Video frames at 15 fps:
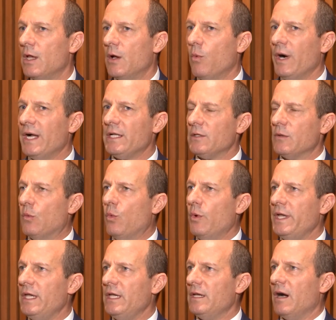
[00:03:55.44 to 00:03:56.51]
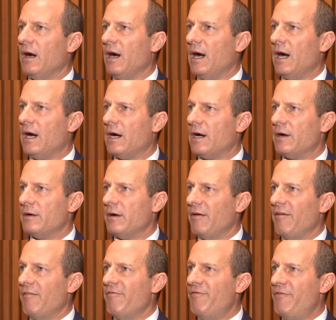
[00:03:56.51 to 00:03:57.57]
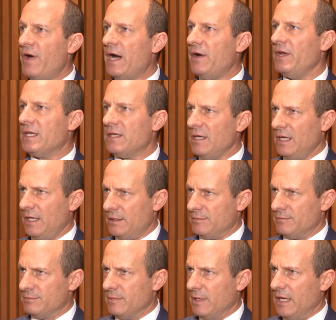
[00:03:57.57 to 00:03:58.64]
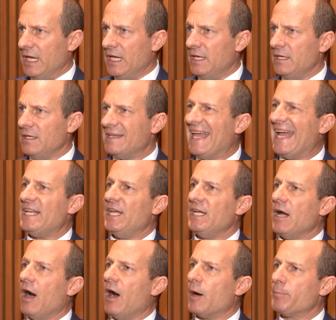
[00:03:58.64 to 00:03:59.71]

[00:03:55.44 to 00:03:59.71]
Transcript: Well, we are very keen in getting our